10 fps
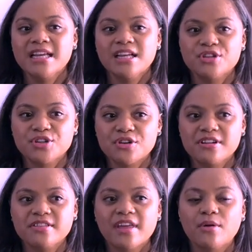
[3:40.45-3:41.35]

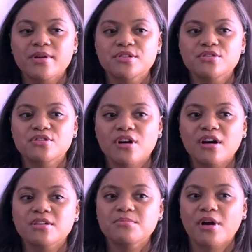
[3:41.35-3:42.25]
ensuring that we do
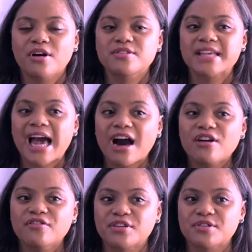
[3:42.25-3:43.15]
not impose
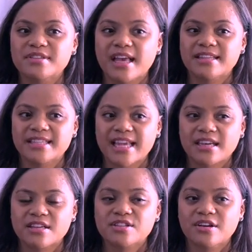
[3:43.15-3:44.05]
our views and
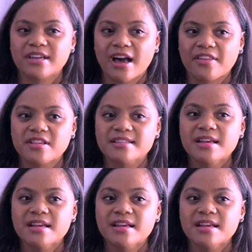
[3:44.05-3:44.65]
standards on others,